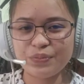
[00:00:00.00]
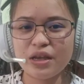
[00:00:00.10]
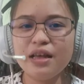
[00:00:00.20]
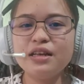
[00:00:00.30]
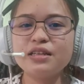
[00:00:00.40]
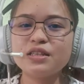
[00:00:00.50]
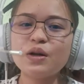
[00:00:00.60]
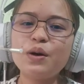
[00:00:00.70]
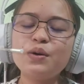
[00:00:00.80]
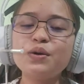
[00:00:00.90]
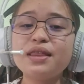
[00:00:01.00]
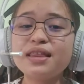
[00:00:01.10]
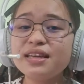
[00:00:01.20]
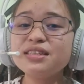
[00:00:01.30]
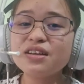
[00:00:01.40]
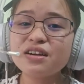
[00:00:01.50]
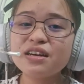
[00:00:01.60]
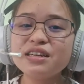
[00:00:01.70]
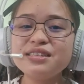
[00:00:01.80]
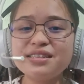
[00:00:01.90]
So these are
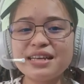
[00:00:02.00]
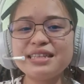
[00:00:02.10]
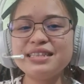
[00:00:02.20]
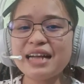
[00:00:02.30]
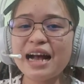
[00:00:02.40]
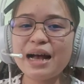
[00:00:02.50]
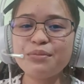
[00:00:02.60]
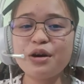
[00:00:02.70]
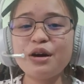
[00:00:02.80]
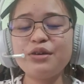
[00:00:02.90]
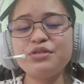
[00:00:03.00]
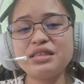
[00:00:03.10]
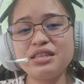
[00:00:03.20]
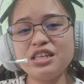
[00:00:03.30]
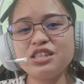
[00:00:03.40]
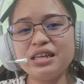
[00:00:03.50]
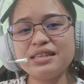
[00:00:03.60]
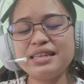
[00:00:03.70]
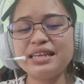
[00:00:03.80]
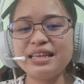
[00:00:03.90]
just some of the teaching
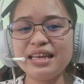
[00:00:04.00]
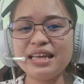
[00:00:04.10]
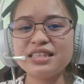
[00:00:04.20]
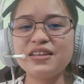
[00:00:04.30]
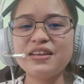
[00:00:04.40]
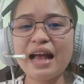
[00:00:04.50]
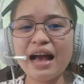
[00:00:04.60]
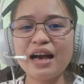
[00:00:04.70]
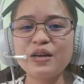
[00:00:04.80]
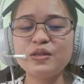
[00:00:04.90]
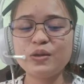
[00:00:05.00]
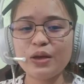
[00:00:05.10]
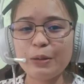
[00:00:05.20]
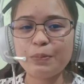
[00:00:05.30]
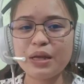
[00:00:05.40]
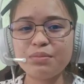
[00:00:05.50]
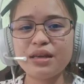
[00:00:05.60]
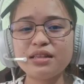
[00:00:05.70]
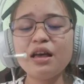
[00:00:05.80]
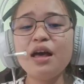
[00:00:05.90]
techniques on how to implement
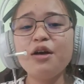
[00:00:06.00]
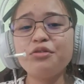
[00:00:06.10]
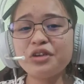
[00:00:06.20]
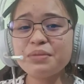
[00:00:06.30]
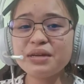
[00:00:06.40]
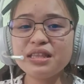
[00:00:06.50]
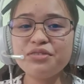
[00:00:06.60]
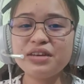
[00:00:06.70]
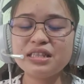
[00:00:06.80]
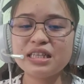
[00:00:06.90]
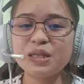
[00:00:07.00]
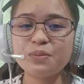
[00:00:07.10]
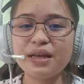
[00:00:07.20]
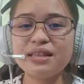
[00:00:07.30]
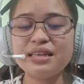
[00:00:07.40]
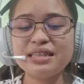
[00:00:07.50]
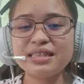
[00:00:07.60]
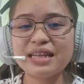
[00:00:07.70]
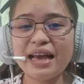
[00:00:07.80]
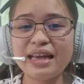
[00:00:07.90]
formative assessment
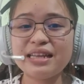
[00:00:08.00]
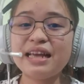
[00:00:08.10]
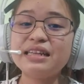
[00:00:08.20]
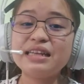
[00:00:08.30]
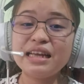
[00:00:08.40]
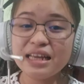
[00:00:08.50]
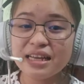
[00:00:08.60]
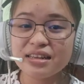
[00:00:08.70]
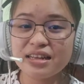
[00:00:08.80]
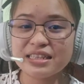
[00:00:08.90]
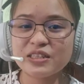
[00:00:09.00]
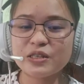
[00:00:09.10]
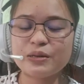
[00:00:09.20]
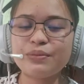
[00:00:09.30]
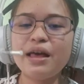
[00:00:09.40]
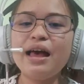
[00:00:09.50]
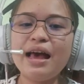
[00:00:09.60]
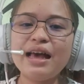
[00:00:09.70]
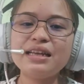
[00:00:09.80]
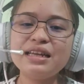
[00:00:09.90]
inside an e-classroom,
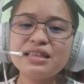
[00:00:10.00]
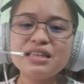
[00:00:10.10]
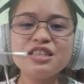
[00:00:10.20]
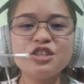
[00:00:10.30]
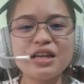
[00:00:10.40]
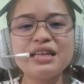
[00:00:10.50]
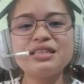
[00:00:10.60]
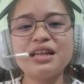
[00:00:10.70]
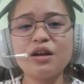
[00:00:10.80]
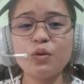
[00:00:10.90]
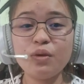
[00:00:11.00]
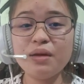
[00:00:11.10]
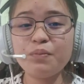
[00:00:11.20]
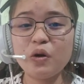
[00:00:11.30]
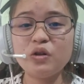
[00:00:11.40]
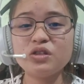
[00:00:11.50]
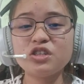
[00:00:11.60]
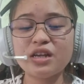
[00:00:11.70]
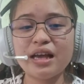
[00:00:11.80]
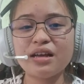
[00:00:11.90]
and it is just a quick pulse
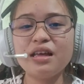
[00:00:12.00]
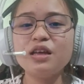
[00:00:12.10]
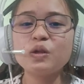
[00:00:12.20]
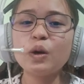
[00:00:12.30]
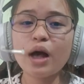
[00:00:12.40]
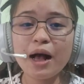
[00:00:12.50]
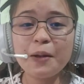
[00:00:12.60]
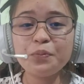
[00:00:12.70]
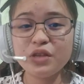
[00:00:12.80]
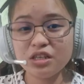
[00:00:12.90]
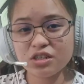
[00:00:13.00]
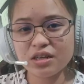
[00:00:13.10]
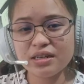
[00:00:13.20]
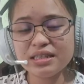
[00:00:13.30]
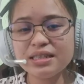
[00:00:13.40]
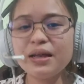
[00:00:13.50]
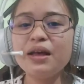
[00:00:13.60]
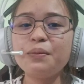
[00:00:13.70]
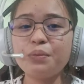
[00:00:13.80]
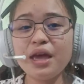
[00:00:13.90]
check to help teachers
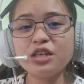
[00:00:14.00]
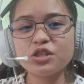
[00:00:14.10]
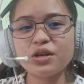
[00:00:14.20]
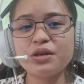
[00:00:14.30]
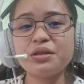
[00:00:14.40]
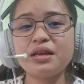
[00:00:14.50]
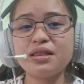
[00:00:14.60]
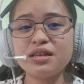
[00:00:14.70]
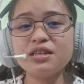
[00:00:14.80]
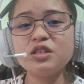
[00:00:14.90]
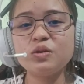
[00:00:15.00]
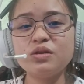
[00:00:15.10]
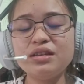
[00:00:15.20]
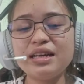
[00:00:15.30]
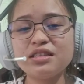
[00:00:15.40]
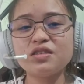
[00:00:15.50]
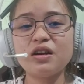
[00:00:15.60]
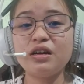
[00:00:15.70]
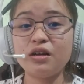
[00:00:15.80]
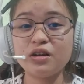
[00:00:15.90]
make sure that their students are
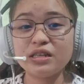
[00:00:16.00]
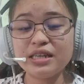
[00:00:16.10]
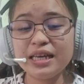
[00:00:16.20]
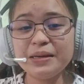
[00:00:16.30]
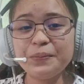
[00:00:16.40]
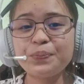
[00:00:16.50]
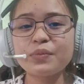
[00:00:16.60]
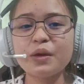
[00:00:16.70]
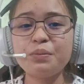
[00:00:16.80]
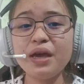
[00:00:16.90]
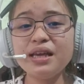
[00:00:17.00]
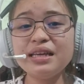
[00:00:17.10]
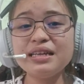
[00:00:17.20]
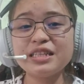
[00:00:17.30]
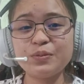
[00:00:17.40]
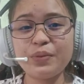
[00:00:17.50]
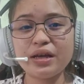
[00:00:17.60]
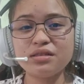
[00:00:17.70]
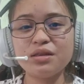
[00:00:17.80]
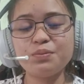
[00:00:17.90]
learning, making
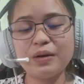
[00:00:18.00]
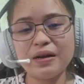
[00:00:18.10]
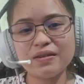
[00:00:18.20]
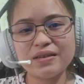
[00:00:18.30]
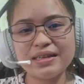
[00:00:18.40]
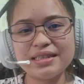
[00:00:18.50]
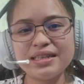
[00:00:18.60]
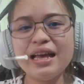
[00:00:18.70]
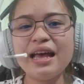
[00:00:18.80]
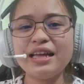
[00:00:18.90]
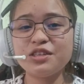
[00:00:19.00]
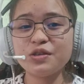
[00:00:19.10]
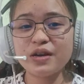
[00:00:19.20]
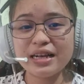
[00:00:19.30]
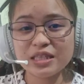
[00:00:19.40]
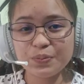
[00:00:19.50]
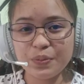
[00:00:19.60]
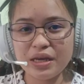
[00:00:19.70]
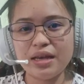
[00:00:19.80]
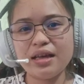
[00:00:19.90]
expected progress, and
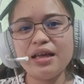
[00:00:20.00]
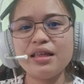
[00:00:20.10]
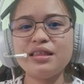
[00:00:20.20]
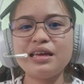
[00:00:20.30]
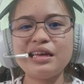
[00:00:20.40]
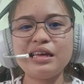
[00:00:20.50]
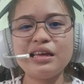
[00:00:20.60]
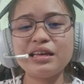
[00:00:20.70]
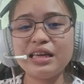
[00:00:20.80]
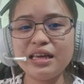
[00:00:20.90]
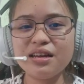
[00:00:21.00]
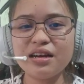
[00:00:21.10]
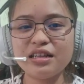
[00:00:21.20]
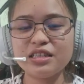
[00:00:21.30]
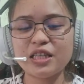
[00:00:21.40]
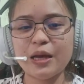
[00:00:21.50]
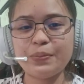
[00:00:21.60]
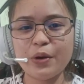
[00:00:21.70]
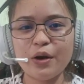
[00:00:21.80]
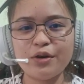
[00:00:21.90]
grasping the key concept
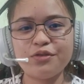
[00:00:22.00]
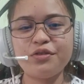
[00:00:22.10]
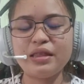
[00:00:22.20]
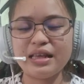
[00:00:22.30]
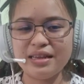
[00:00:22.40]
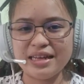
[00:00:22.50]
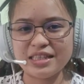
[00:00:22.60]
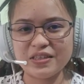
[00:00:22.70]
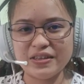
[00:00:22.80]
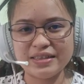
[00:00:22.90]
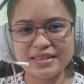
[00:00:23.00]
of the lessons.